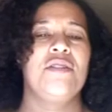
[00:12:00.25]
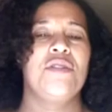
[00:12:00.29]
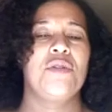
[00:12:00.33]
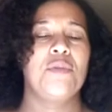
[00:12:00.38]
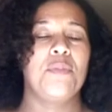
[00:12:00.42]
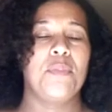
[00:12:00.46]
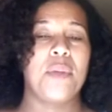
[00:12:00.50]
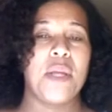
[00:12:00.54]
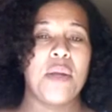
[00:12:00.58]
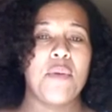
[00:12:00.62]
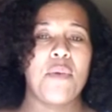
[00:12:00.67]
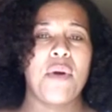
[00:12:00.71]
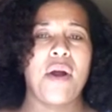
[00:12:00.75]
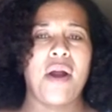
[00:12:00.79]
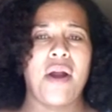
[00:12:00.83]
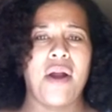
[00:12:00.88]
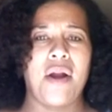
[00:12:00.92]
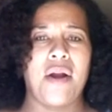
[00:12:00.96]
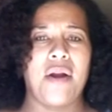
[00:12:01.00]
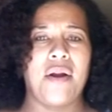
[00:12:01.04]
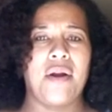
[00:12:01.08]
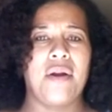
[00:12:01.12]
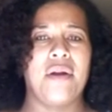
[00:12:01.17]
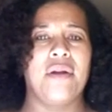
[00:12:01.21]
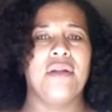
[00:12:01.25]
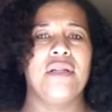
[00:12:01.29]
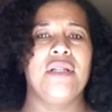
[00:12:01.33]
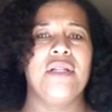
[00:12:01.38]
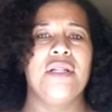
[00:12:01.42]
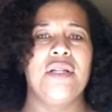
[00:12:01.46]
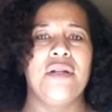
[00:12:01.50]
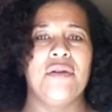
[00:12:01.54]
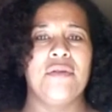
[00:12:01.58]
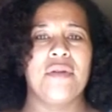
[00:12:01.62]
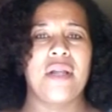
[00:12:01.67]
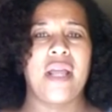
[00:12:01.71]
To be with her,
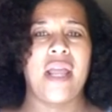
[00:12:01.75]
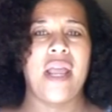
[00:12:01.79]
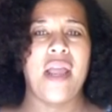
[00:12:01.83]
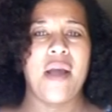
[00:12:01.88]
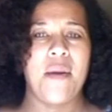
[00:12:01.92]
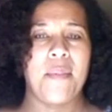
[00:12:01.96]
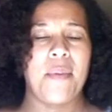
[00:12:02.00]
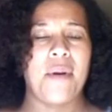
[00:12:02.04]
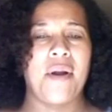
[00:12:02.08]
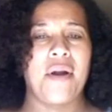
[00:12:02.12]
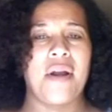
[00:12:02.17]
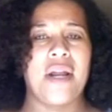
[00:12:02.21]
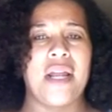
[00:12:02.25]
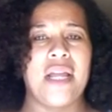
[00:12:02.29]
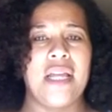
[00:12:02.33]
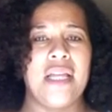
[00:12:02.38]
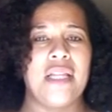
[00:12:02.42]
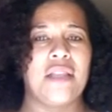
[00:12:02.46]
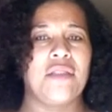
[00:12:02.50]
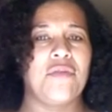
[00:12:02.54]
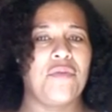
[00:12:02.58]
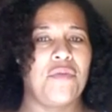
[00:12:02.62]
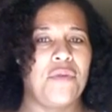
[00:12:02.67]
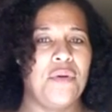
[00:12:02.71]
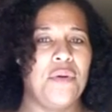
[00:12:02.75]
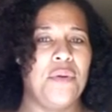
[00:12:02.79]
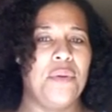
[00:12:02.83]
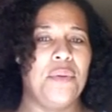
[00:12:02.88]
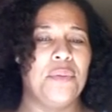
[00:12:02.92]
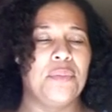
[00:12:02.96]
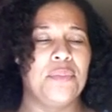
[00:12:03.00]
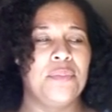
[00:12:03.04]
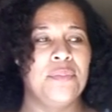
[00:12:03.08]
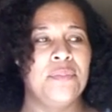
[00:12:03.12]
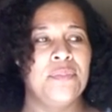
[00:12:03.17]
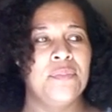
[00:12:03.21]
you know, to help her get
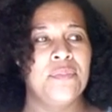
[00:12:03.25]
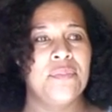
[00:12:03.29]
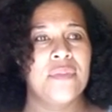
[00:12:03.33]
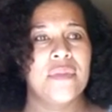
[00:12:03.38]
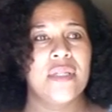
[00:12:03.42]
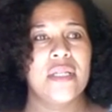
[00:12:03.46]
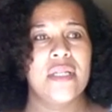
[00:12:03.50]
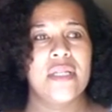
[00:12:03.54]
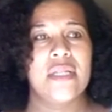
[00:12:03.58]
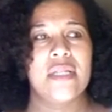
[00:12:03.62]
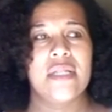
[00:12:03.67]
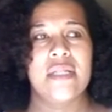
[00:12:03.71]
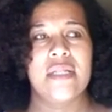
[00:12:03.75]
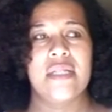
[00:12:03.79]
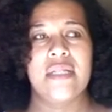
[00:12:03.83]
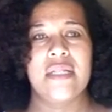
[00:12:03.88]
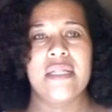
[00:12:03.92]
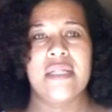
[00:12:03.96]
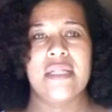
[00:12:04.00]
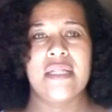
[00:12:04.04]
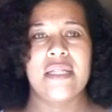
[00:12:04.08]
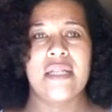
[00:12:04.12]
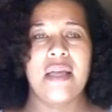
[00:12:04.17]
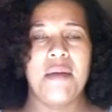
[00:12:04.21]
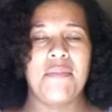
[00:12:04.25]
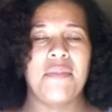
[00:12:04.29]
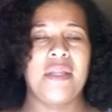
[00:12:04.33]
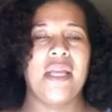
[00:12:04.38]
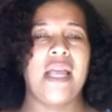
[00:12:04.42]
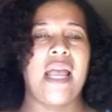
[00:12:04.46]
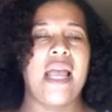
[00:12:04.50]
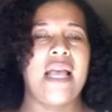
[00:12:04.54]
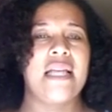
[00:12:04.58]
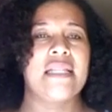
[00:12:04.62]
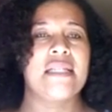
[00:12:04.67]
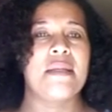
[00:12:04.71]
through
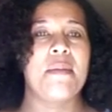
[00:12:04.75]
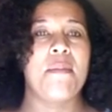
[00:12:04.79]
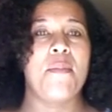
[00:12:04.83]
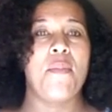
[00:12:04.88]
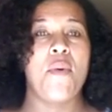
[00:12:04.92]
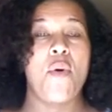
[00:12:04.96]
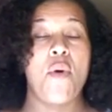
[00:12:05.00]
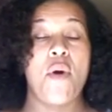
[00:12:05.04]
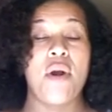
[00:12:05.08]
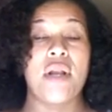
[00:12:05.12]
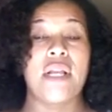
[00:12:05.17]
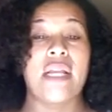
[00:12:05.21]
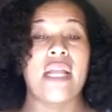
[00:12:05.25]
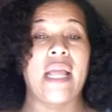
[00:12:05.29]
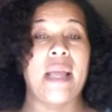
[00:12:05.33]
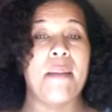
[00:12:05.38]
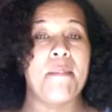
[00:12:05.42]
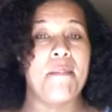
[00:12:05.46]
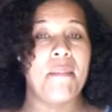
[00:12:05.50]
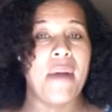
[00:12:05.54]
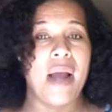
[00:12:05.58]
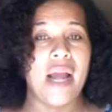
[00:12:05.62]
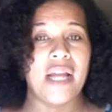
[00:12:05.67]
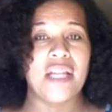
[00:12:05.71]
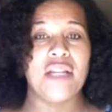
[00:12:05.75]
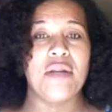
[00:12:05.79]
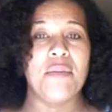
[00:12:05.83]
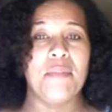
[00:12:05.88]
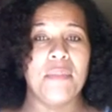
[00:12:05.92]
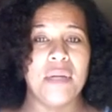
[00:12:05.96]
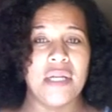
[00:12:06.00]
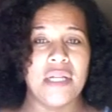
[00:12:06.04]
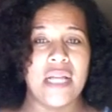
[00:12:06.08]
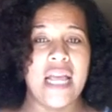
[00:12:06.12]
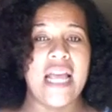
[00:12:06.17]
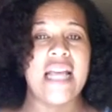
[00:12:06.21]
something as important and
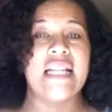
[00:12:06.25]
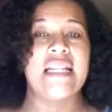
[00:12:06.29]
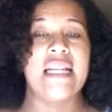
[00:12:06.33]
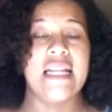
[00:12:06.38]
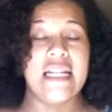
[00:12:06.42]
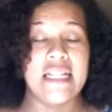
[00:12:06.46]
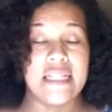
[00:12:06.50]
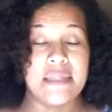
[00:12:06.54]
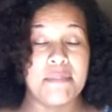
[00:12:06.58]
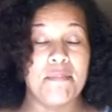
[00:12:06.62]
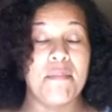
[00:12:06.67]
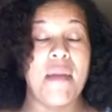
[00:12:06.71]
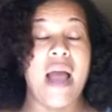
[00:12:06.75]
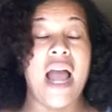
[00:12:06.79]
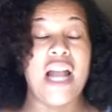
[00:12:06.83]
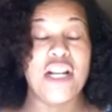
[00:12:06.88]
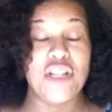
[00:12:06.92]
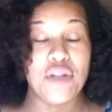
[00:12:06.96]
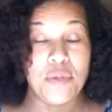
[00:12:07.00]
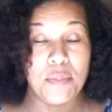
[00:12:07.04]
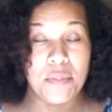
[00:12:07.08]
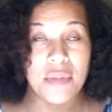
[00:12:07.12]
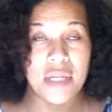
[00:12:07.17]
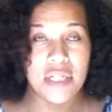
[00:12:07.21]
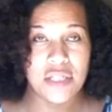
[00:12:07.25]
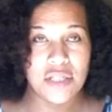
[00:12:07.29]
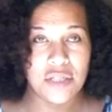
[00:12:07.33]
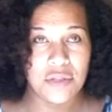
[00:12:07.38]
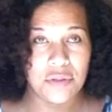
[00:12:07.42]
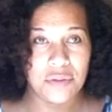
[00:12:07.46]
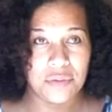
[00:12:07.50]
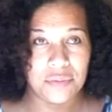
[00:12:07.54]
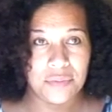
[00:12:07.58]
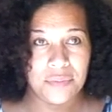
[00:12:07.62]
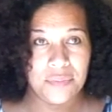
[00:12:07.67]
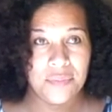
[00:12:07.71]

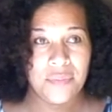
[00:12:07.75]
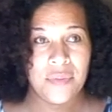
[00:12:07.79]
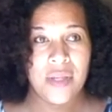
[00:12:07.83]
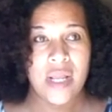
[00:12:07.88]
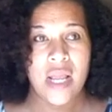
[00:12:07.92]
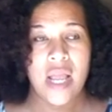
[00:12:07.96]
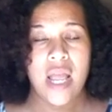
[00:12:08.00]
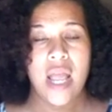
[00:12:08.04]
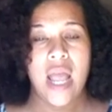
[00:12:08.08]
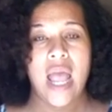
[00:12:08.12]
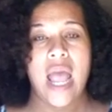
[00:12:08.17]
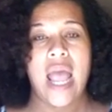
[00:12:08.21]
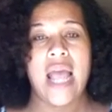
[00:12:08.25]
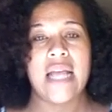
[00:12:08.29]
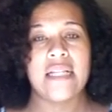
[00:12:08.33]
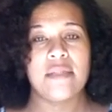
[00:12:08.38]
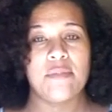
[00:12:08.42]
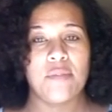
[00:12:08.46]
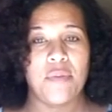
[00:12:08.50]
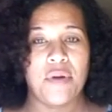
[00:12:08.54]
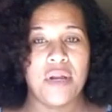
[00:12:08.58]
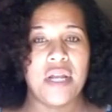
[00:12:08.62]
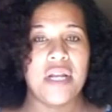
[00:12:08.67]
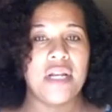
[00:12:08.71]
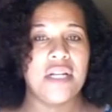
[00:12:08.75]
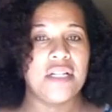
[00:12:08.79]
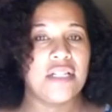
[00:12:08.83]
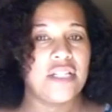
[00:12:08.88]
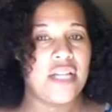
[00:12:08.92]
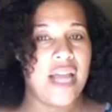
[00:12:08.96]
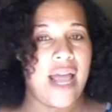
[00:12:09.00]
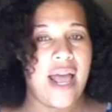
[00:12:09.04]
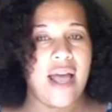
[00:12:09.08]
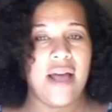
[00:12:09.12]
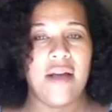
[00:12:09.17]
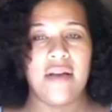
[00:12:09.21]
monumental as bringing a
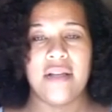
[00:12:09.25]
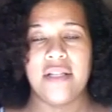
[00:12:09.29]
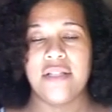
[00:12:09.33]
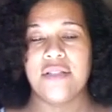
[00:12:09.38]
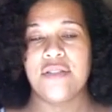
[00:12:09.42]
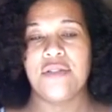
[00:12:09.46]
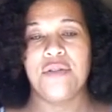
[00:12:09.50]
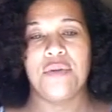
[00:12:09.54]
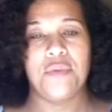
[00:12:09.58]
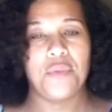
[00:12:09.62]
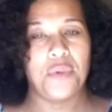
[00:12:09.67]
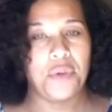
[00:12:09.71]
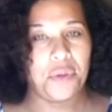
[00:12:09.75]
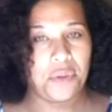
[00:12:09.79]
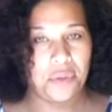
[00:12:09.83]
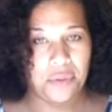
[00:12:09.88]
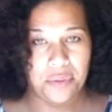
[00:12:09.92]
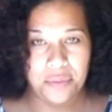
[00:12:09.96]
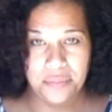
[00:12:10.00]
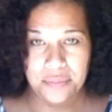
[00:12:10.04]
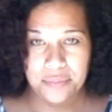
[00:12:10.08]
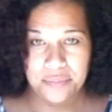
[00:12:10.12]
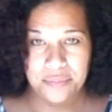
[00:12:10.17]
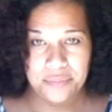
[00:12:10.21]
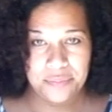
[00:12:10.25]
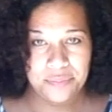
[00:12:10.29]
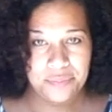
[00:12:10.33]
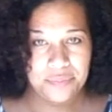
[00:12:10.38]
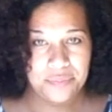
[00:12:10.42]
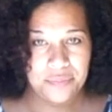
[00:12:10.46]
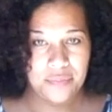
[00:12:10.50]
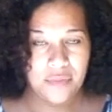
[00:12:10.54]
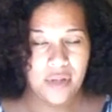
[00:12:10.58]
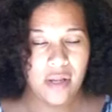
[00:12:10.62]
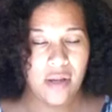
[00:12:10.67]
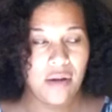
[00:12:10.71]
child into the world.
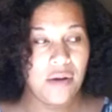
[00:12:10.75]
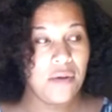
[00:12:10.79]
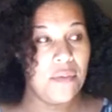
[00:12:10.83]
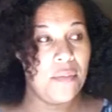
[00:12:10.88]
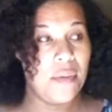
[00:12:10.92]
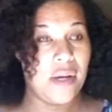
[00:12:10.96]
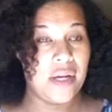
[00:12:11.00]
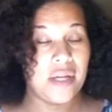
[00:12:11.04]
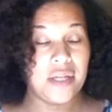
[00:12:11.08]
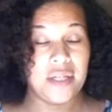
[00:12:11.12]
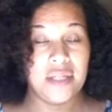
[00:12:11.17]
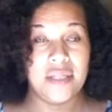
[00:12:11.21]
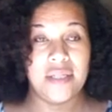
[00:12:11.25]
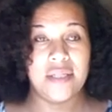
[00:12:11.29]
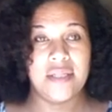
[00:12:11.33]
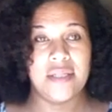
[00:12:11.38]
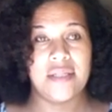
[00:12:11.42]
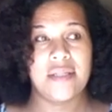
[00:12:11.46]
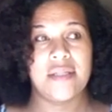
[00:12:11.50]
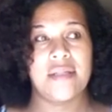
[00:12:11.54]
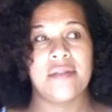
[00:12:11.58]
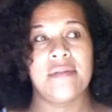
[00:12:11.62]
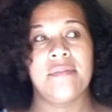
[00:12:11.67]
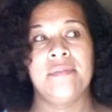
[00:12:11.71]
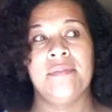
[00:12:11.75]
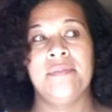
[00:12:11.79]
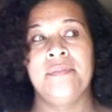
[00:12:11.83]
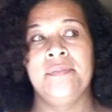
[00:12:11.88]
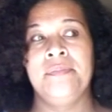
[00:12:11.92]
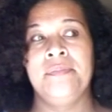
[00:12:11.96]
Oh my goodness.